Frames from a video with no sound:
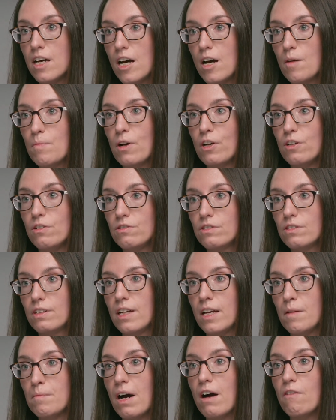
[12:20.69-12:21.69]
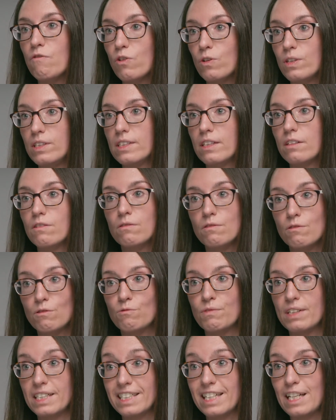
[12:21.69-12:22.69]
about avoiding
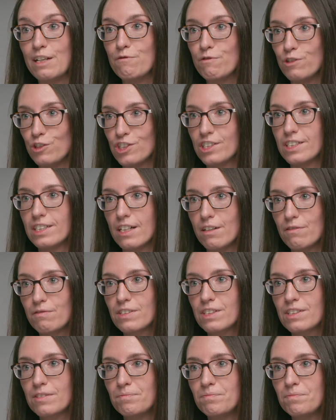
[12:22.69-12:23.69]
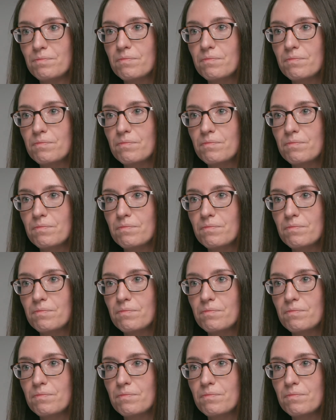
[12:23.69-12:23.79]
risky foodstuffs.